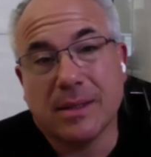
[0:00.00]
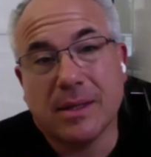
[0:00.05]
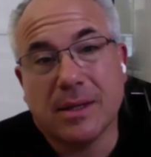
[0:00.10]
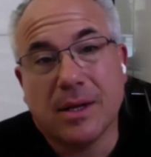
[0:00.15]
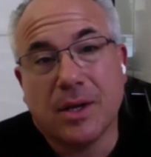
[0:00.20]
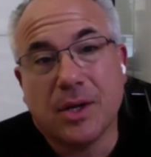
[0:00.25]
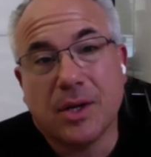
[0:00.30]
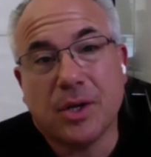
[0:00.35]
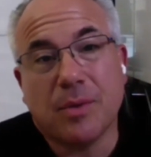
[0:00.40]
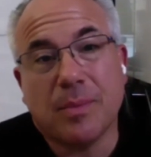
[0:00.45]

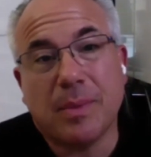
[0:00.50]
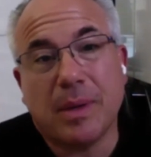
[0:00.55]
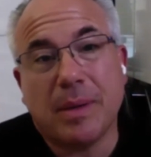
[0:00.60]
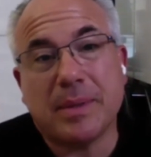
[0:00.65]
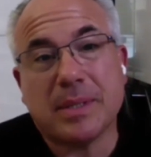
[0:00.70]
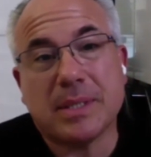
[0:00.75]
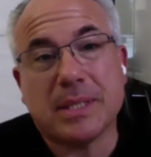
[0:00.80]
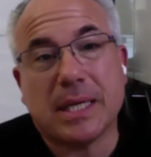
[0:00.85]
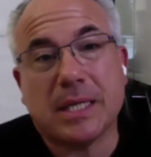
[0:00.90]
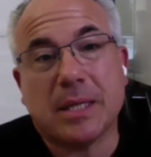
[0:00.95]
Maybe
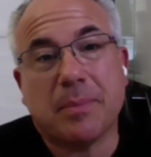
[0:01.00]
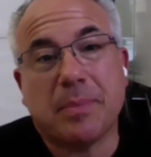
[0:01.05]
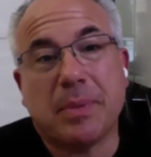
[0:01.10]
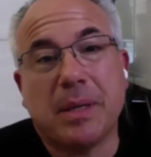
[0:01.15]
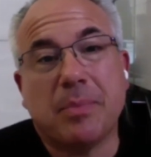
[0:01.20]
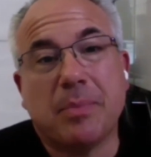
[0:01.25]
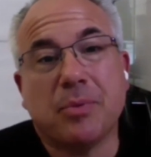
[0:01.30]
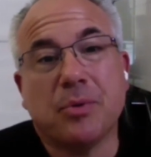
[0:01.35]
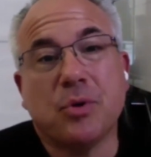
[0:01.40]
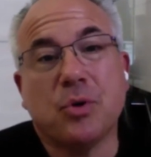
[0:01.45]
it's like the
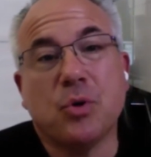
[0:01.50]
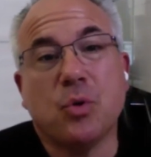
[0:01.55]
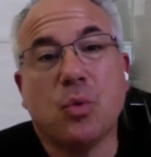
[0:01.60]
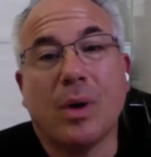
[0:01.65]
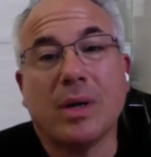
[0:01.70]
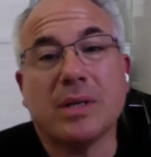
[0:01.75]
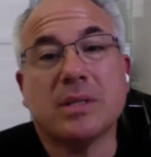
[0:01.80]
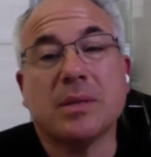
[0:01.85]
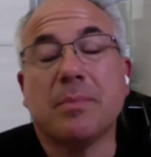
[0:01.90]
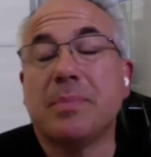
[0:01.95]
people who
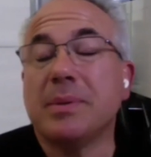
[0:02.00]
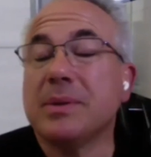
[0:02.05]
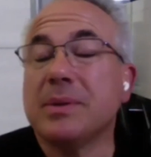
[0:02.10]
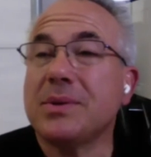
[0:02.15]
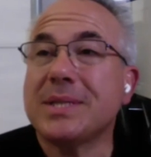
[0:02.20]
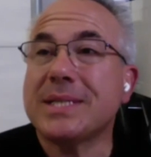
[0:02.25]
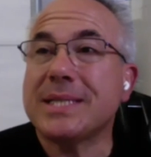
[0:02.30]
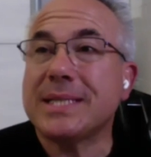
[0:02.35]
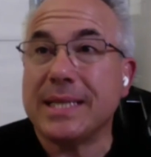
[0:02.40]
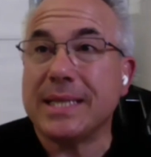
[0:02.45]
want to
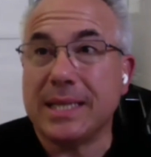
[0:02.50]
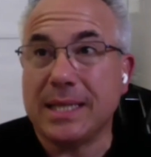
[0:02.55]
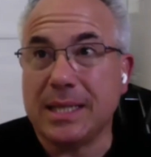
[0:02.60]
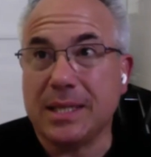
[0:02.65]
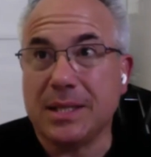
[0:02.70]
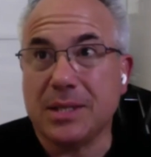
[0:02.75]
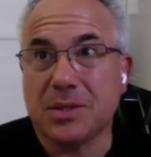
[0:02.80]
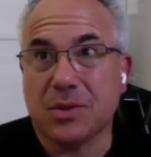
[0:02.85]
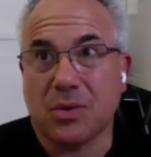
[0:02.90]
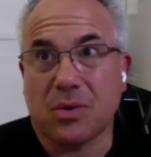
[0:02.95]
build
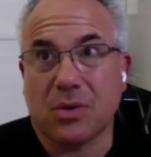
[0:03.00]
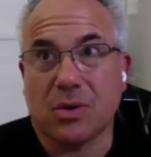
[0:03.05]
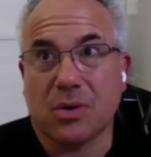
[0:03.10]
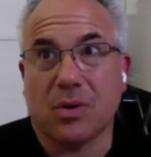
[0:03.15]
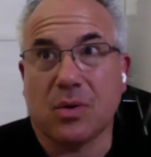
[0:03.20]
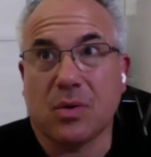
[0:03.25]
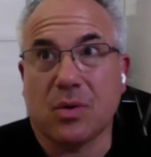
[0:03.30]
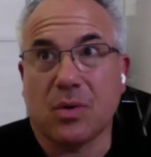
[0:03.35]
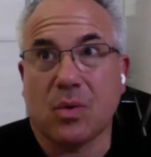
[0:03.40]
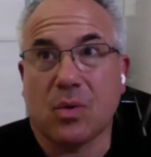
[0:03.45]
cities,
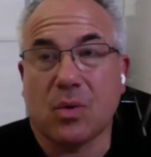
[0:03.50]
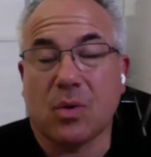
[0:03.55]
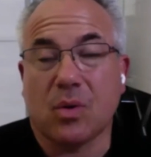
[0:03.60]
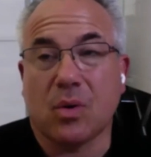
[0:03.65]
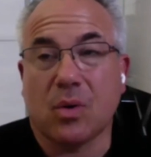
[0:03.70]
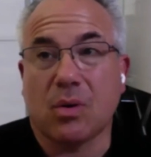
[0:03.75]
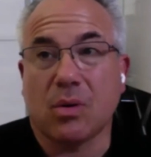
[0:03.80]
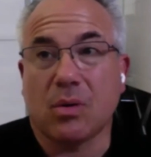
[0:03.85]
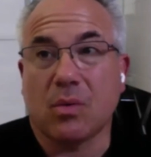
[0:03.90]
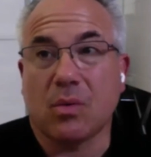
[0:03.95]

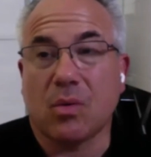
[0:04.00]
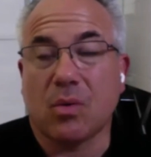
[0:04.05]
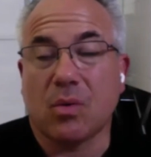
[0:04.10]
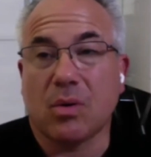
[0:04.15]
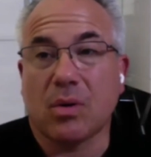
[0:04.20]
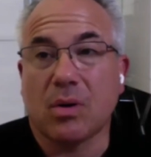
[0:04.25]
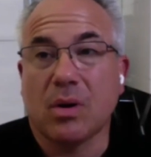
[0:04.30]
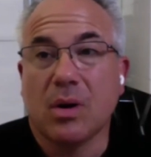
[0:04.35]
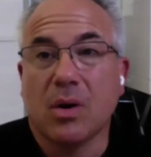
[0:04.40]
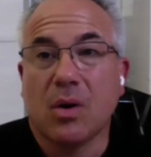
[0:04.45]

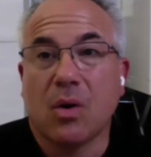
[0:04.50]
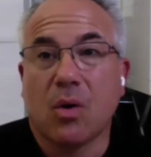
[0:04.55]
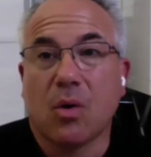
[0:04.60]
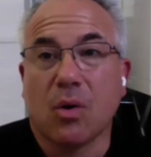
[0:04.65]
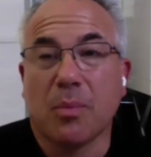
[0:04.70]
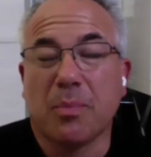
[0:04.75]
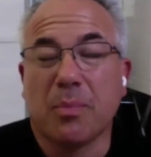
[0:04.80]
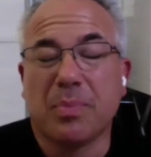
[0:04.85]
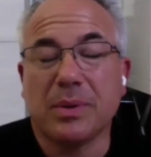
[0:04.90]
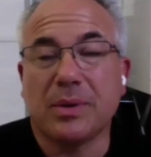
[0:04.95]
or
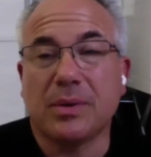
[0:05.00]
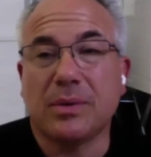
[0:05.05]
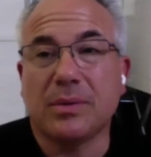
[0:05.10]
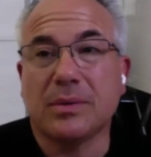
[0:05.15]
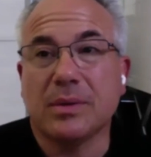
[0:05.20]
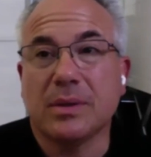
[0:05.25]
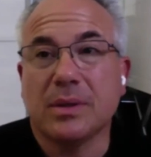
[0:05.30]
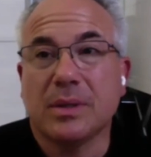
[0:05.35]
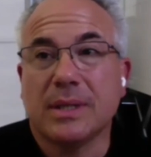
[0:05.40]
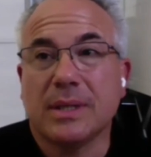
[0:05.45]

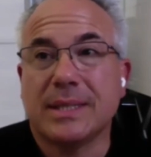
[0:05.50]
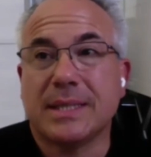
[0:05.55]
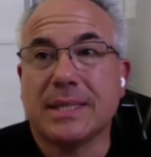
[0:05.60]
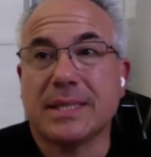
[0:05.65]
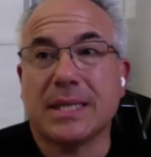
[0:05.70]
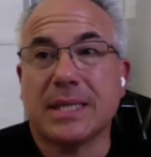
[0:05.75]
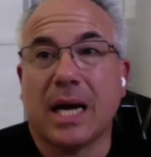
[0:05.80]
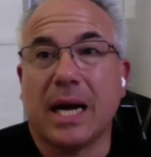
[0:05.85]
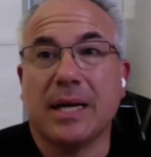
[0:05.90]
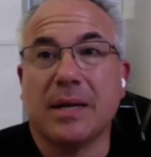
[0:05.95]
build,
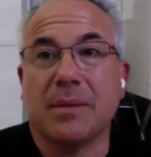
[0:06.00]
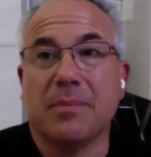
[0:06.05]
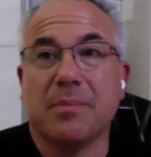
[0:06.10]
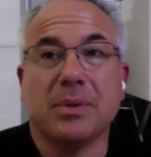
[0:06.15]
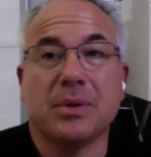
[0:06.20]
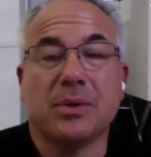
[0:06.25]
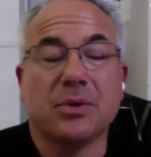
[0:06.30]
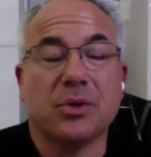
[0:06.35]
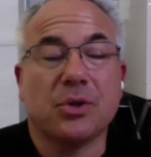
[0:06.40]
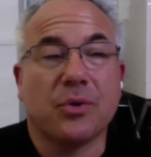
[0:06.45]
design and
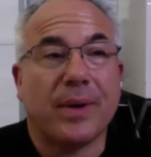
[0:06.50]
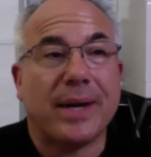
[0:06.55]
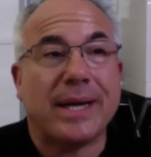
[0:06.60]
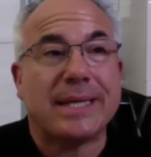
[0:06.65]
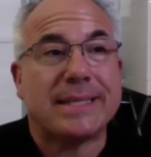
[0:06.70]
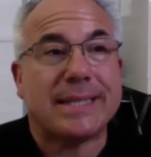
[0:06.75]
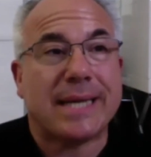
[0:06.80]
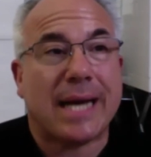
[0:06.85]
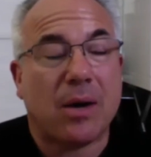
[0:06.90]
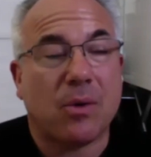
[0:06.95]
build
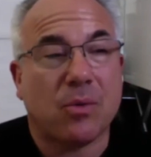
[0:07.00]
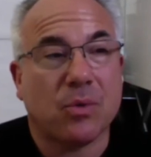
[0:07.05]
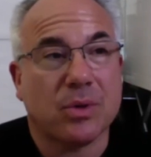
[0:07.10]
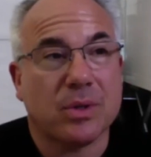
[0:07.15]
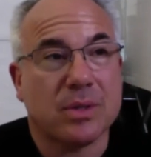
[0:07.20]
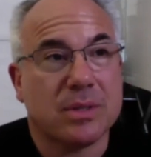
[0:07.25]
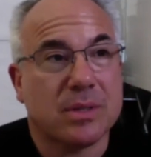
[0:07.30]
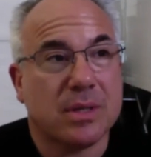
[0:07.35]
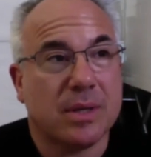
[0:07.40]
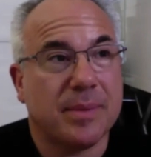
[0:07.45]
great
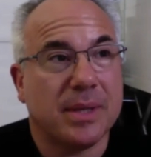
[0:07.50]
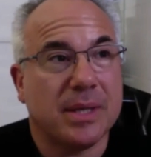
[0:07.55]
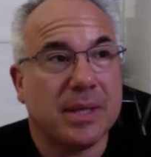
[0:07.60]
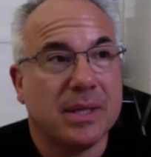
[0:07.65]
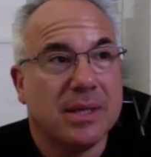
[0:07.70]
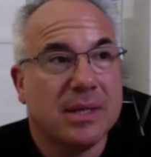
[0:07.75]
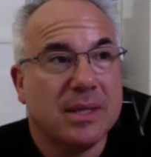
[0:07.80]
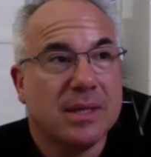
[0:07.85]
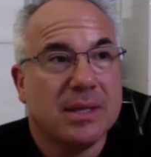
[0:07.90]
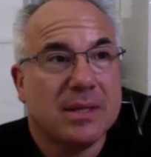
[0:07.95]
towers. I mean,
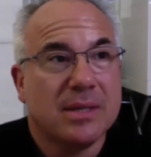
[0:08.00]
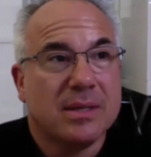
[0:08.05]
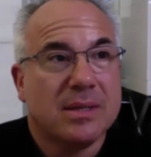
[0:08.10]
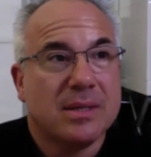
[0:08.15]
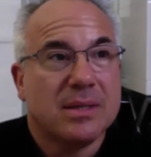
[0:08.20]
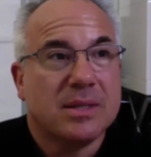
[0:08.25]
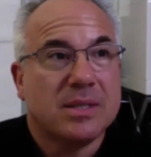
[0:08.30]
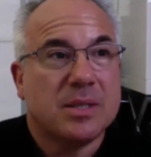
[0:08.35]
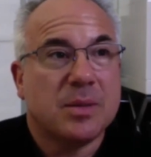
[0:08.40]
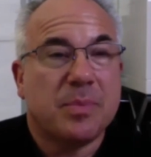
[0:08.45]

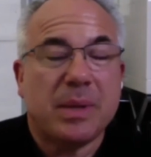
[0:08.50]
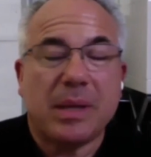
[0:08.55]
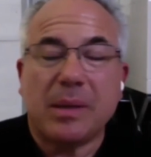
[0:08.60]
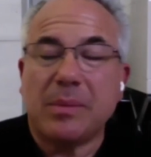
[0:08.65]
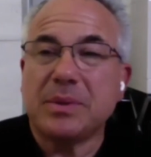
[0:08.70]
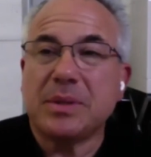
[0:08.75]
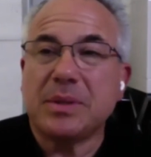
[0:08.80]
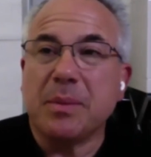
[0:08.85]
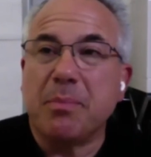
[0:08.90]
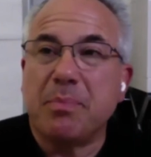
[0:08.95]
to be
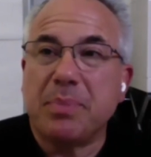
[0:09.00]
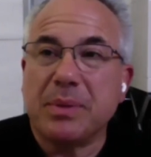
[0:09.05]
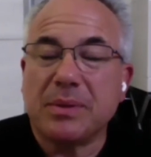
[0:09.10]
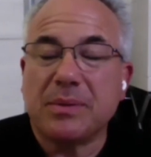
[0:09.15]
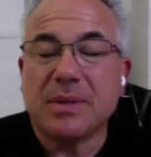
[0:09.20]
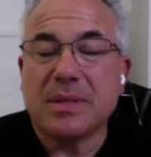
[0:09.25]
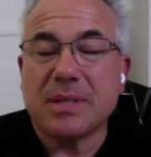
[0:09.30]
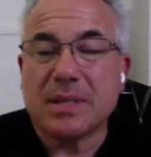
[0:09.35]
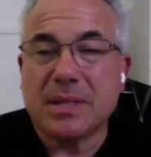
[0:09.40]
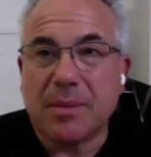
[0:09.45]
able to
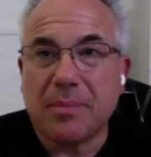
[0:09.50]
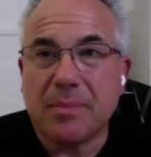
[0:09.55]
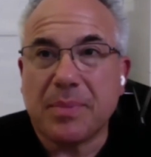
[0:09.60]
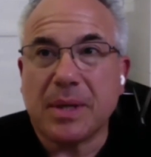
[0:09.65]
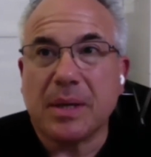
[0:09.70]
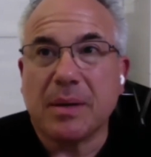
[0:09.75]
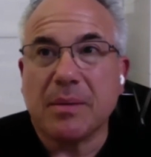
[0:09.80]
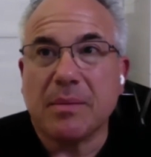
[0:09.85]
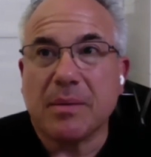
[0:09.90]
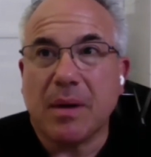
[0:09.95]
build
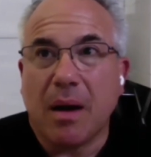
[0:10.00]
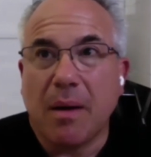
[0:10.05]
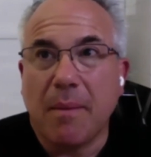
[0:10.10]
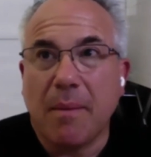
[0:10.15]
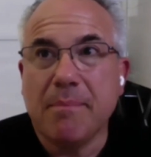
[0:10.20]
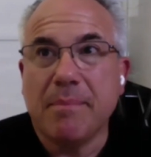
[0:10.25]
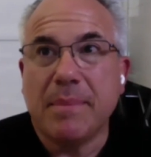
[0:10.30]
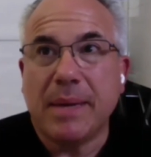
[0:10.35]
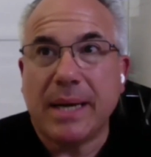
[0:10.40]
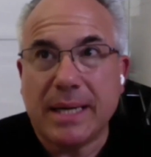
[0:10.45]
something
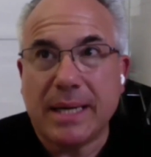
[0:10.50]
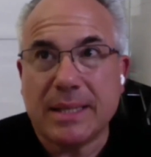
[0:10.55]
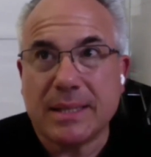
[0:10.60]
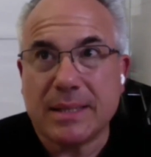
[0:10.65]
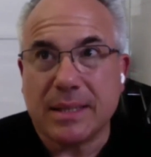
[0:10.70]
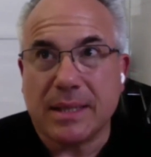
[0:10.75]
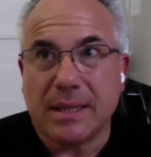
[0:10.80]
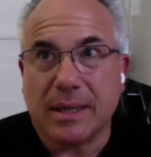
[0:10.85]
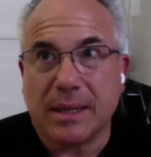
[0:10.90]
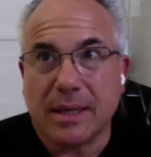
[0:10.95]

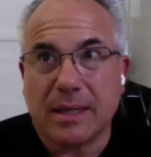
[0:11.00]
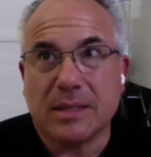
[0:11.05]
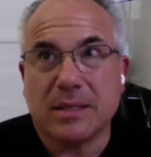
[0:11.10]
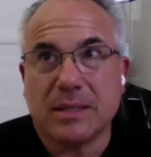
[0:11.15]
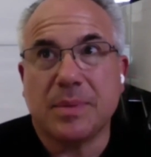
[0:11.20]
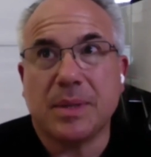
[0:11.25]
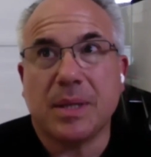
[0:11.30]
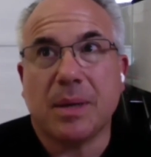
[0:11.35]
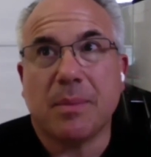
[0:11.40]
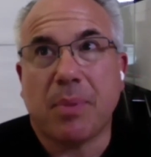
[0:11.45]
amazing and to
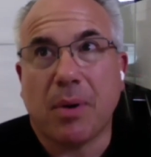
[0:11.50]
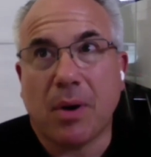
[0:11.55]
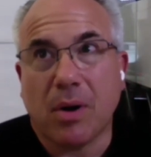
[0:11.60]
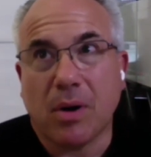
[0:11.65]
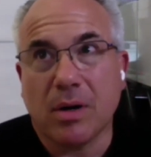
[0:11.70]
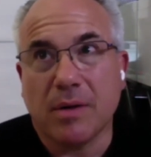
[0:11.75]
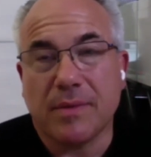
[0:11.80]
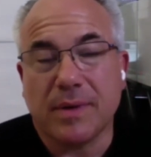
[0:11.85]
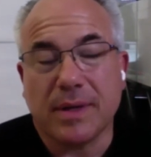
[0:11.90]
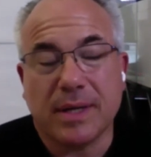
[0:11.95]
be a
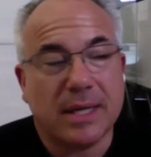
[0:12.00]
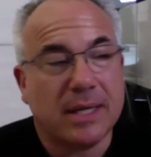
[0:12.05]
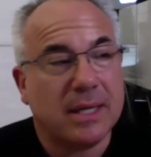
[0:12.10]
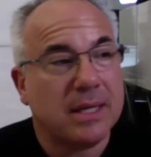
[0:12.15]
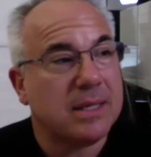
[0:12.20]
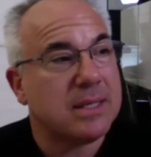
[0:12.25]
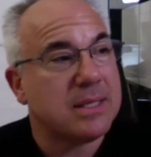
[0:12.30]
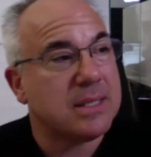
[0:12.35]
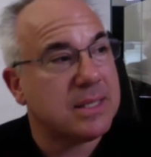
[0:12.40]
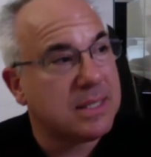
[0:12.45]
part of it, and
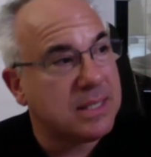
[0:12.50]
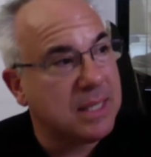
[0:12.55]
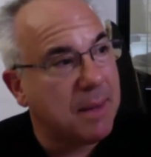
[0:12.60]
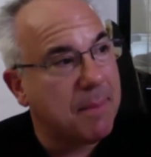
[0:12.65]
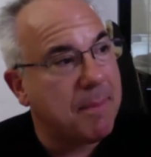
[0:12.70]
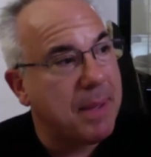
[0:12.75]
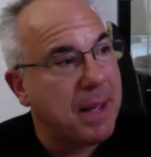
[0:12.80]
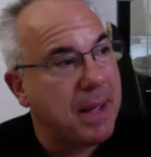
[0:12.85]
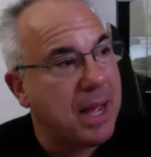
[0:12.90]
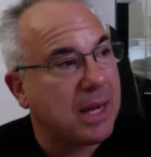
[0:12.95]
then to
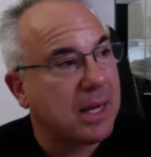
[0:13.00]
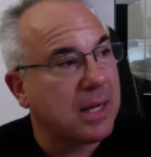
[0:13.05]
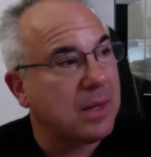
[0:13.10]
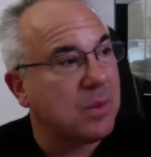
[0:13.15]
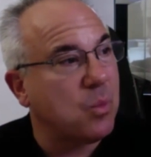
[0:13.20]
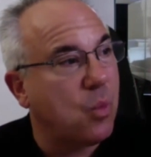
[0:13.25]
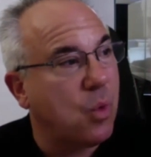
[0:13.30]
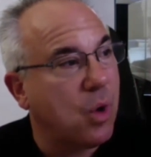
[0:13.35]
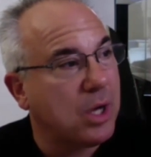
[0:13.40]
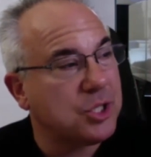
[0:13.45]
step back
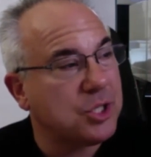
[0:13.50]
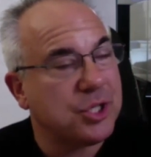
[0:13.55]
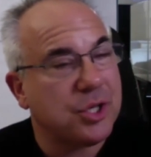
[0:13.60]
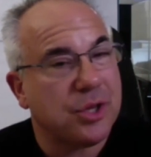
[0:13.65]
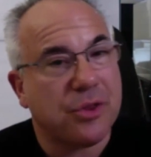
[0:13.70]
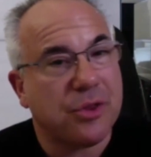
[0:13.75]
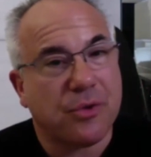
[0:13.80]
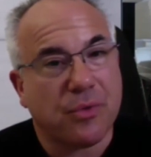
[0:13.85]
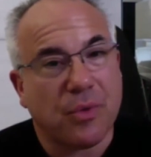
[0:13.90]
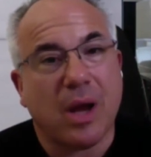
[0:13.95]
and watch it
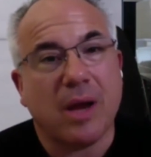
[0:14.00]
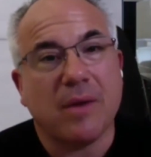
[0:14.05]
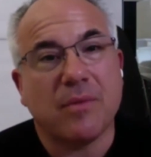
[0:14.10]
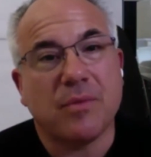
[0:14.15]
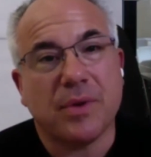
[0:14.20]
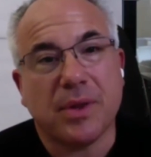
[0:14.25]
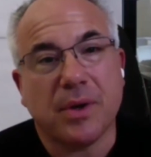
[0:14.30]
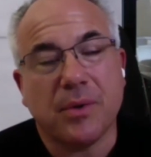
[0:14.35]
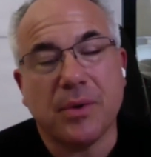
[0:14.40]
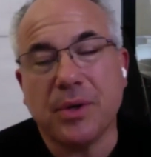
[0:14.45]
thrive
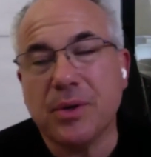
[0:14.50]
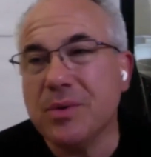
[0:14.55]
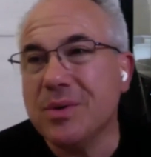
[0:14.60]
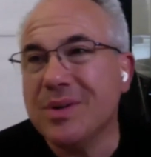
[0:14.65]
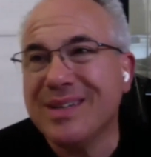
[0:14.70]
without you,